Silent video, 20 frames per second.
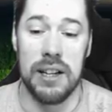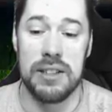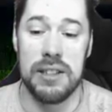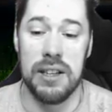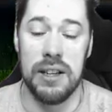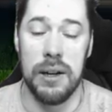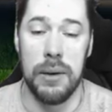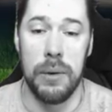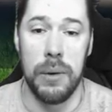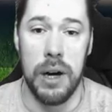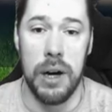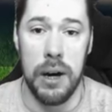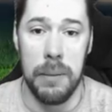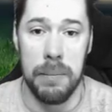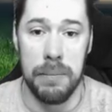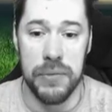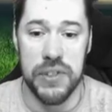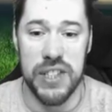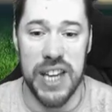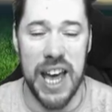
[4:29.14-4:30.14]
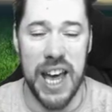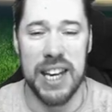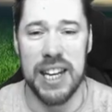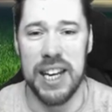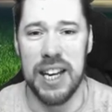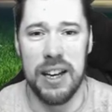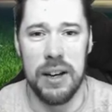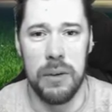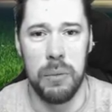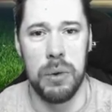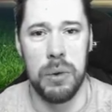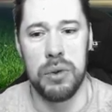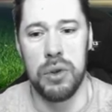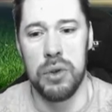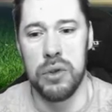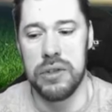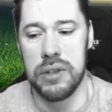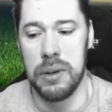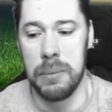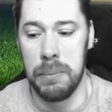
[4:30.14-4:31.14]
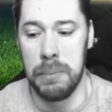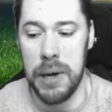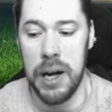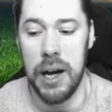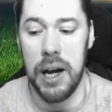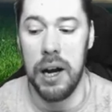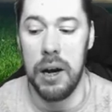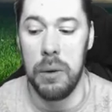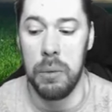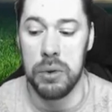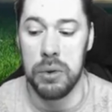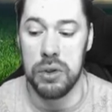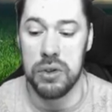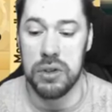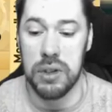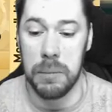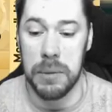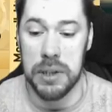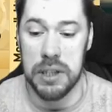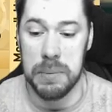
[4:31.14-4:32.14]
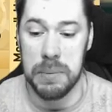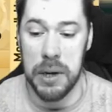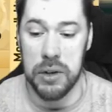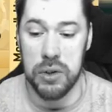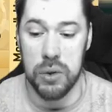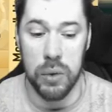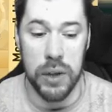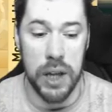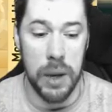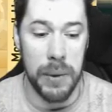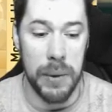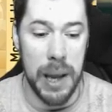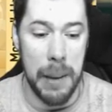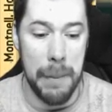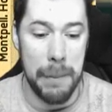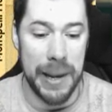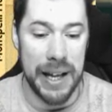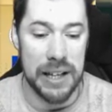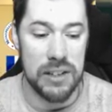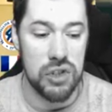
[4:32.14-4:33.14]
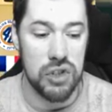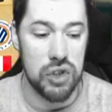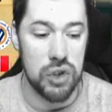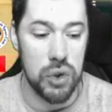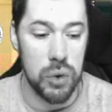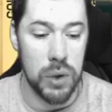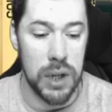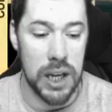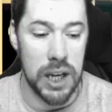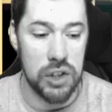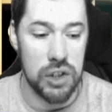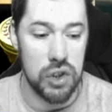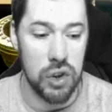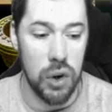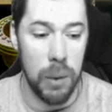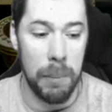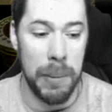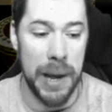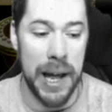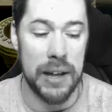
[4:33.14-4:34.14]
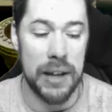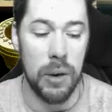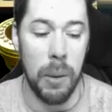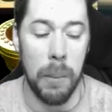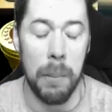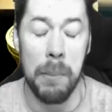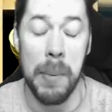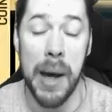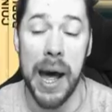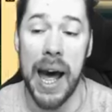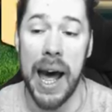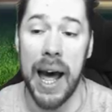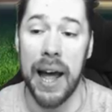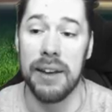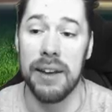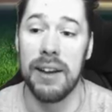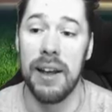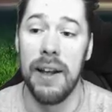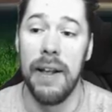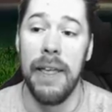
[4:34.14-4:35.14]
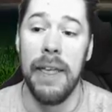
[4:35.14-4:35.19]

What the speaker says: to edit it, and we'll do something special there. We get Mandzukic, not bad.